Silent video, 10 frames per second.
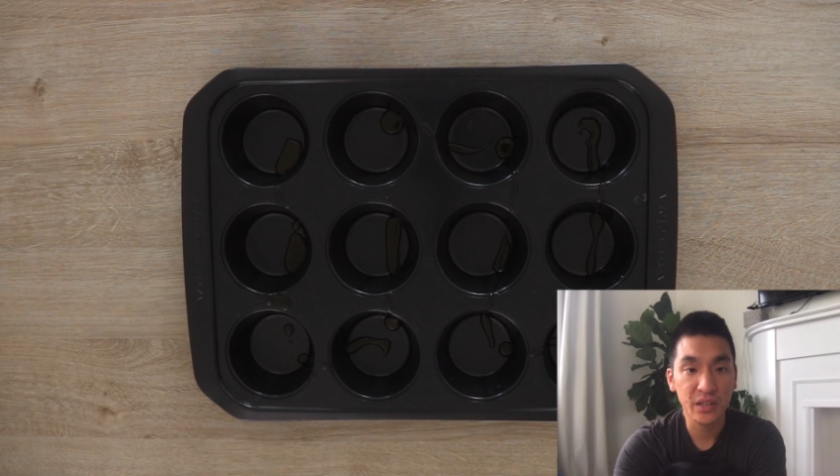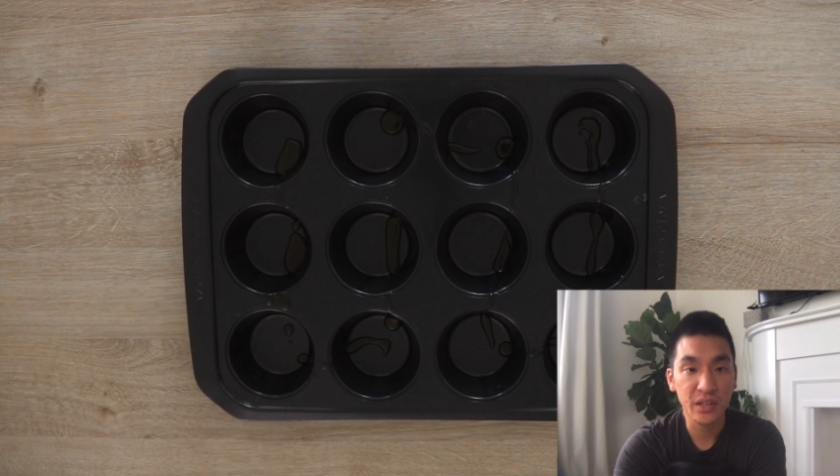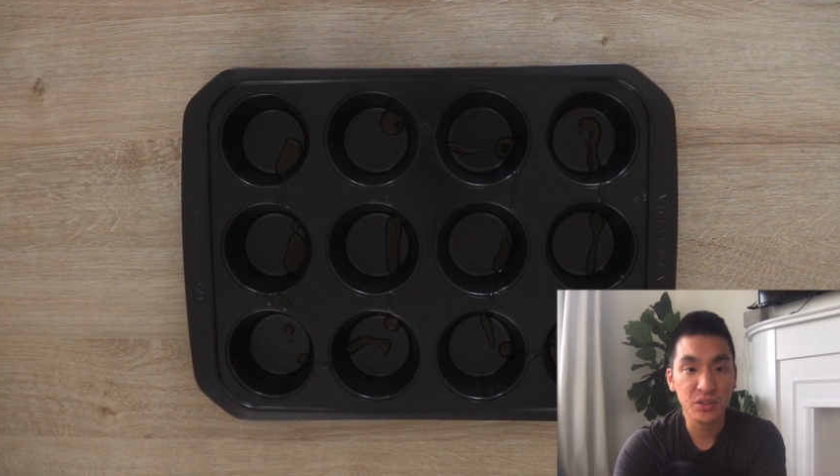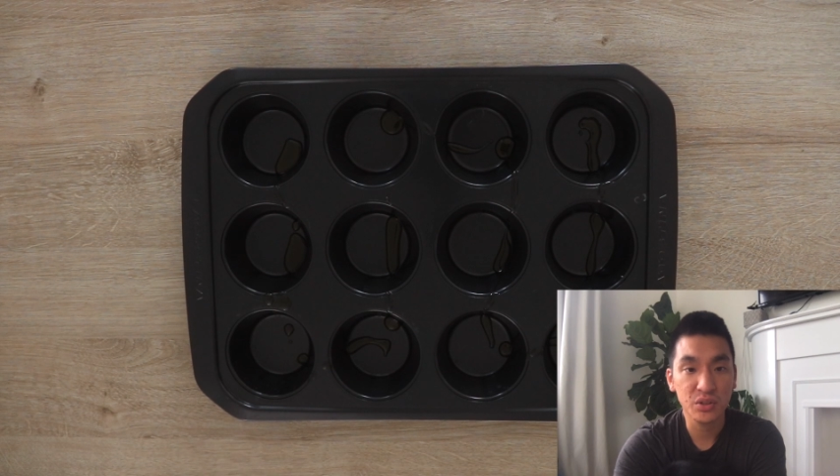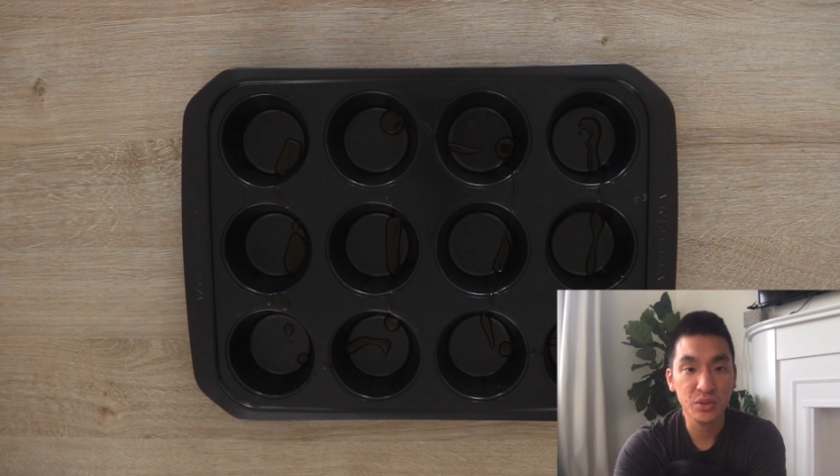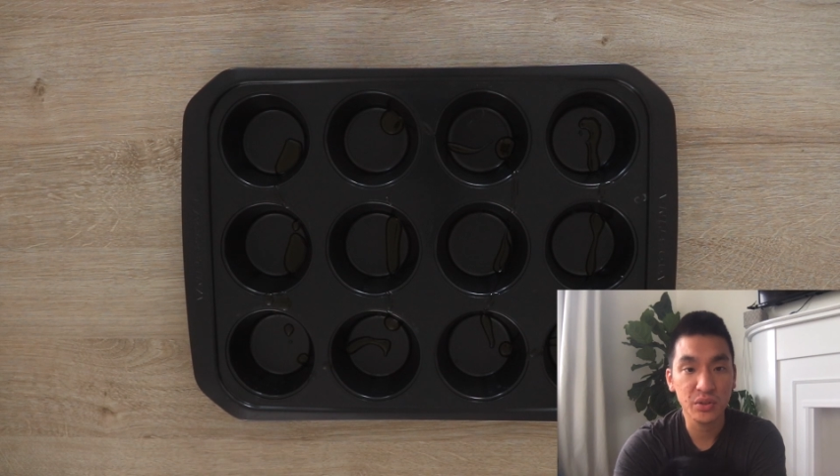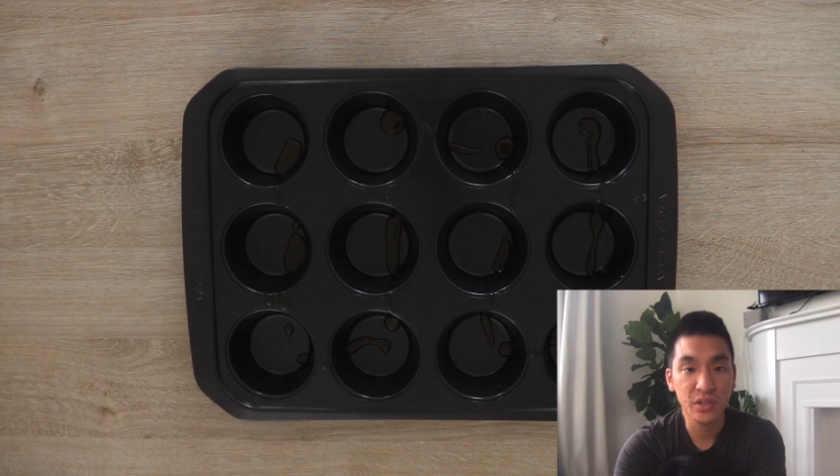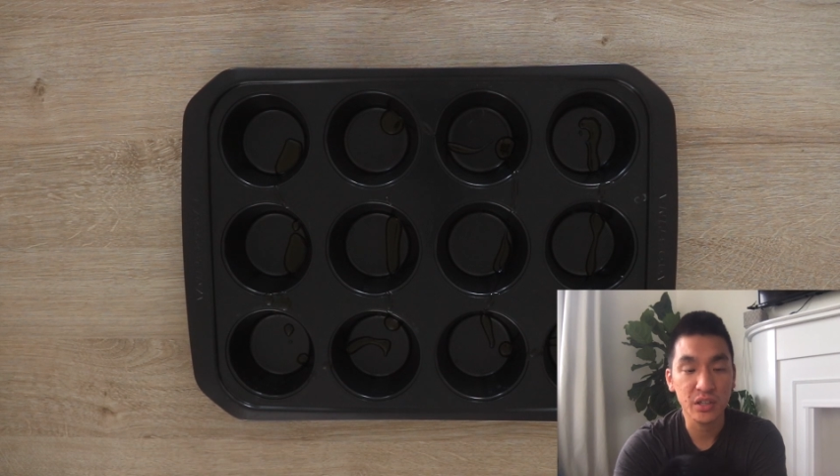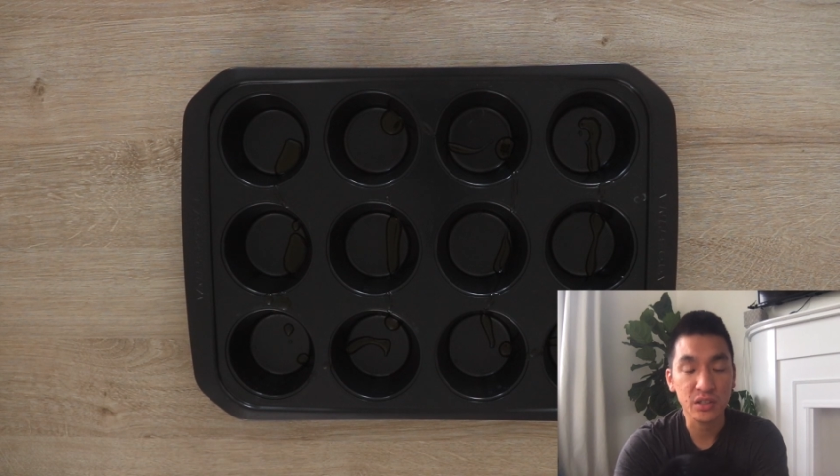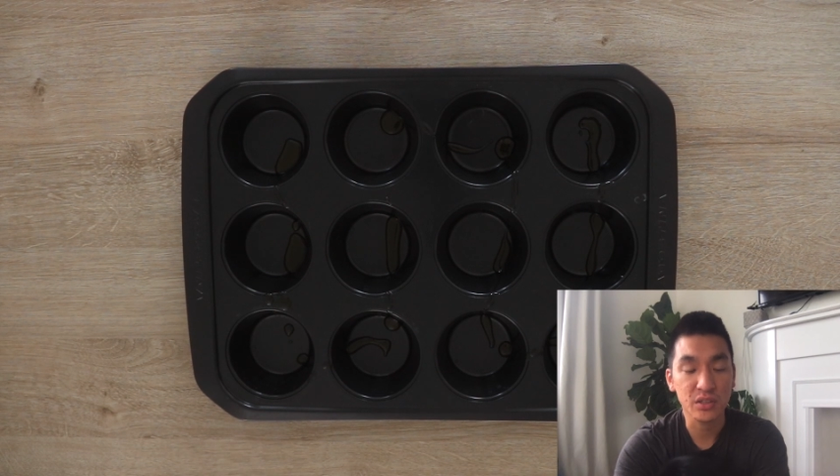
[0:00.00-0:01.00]
like to do
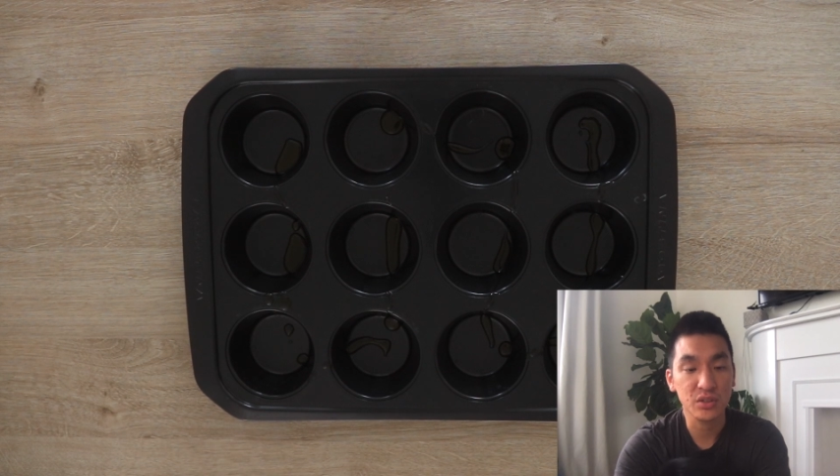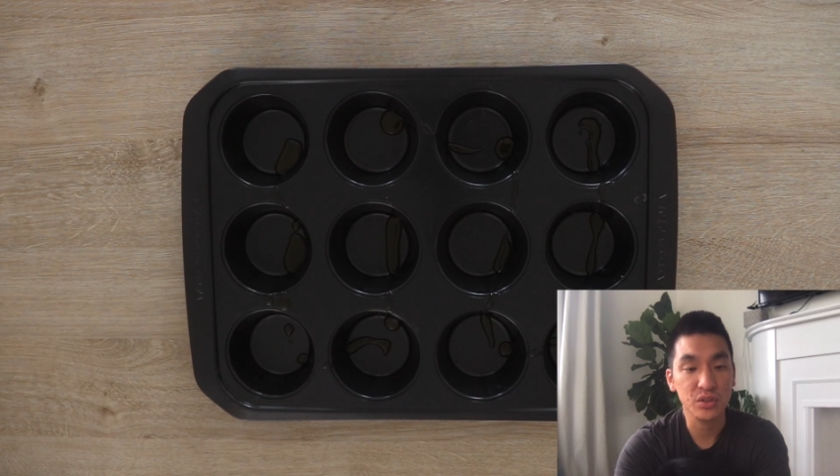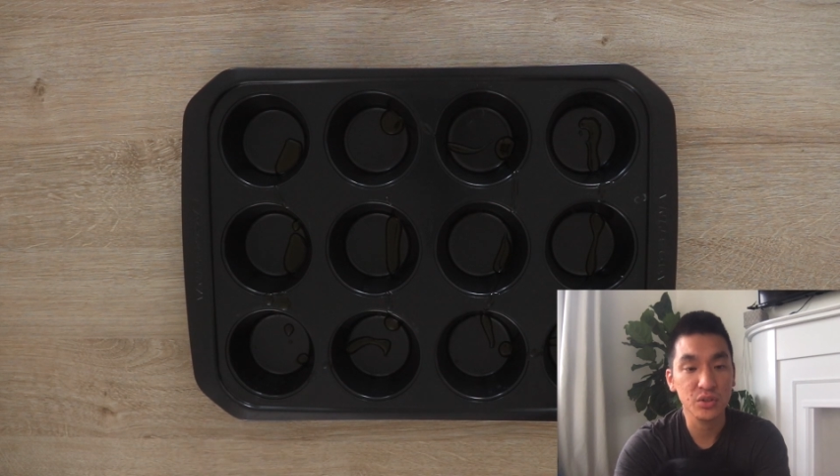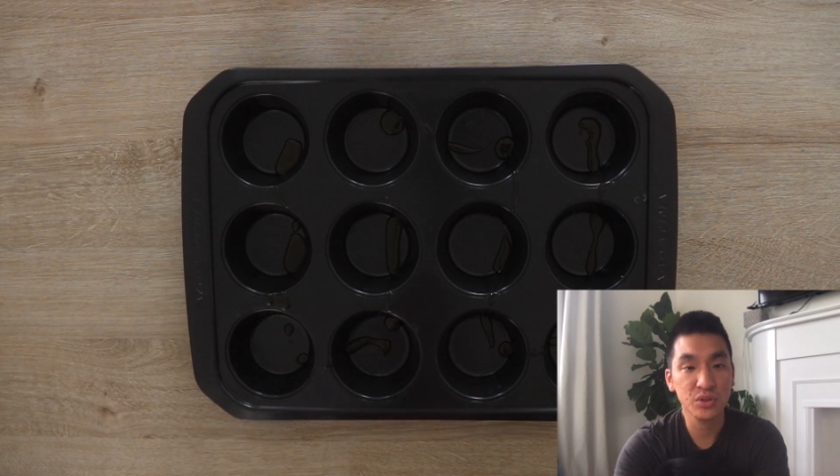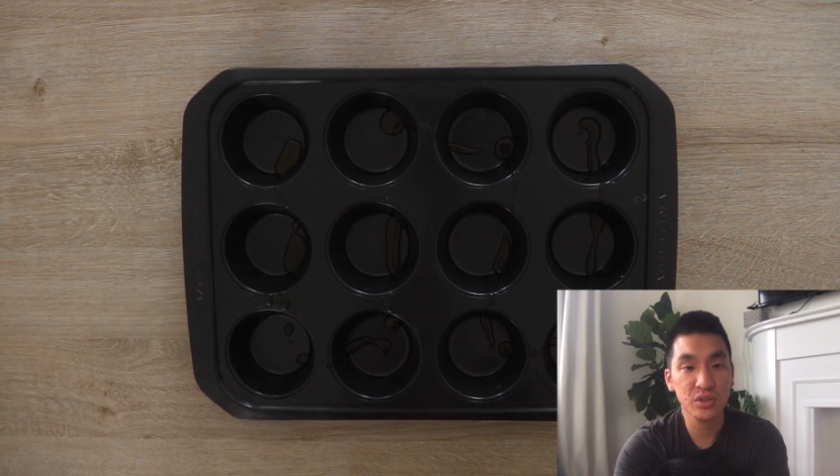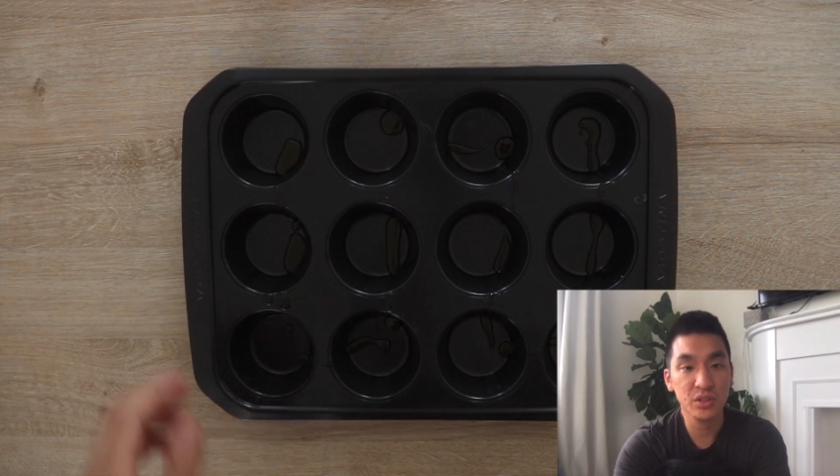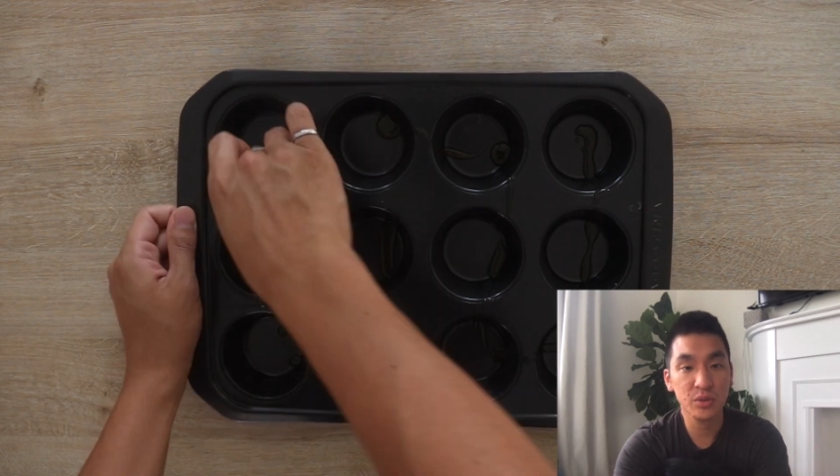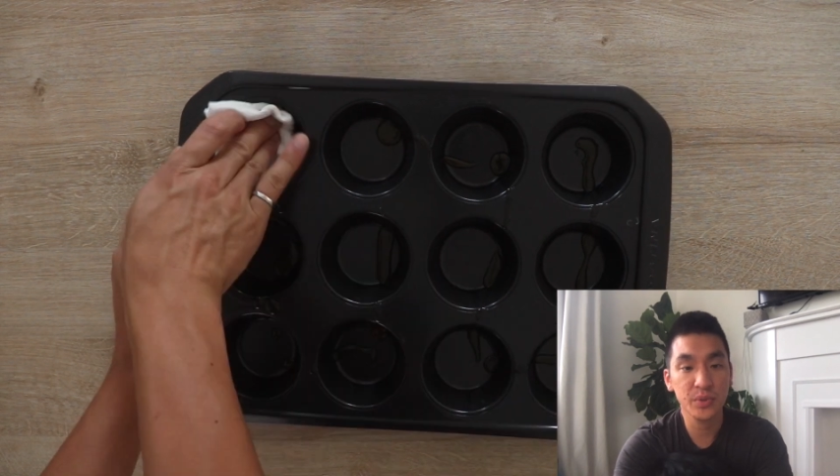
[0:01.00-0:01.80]
is use a little